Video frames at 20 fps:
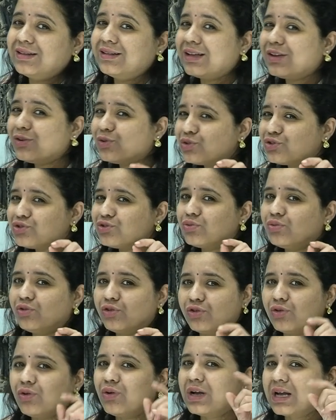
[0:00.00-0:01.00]
they used to,
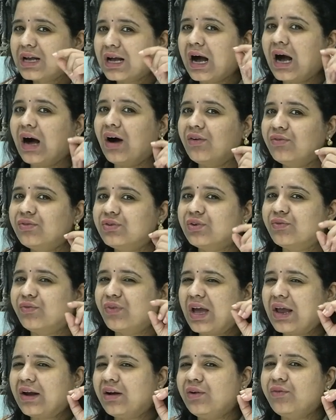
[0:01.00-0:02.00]
you know, carve
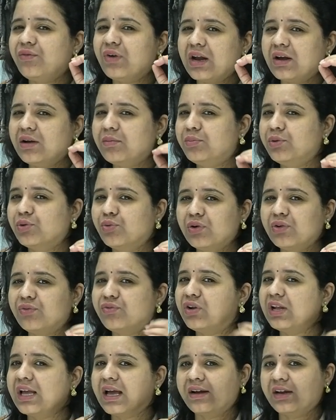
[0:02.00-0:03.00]
very
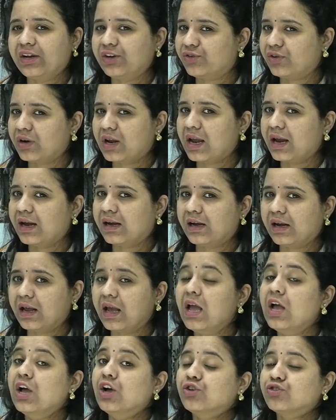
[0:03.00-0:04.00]
beautifully and
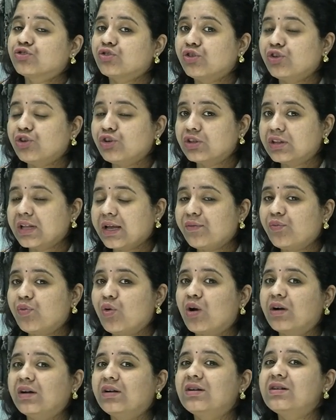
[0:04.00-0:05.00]
intricately. So they
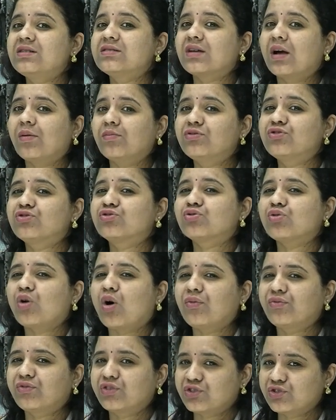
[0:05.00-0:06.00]
wanted some
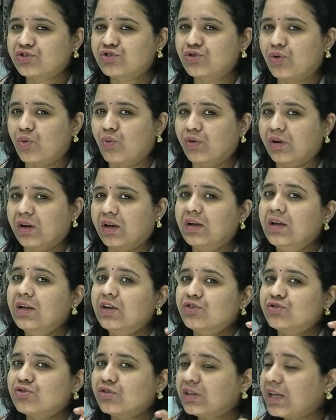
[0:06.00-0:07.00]
soft stone.
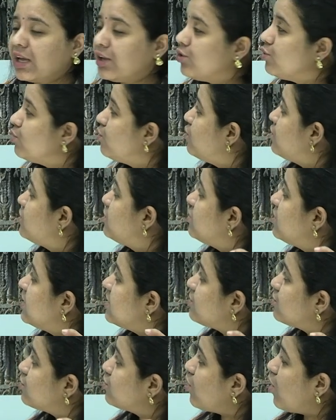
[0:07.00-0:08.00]
So they used the
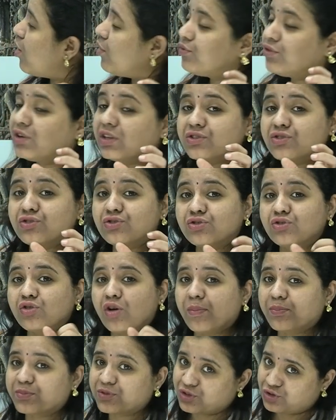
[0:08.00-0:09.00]
soft
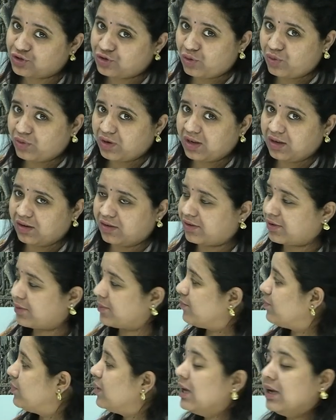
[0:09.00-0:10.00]
soapstone here.
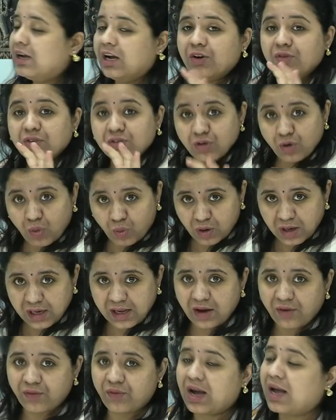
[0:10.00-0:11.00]
It was
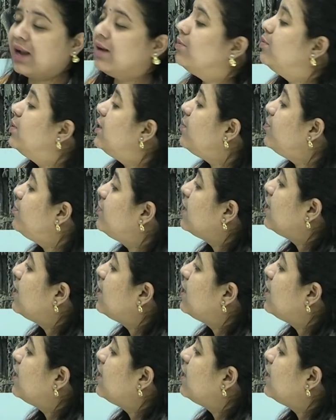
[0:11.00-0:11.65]
locally available.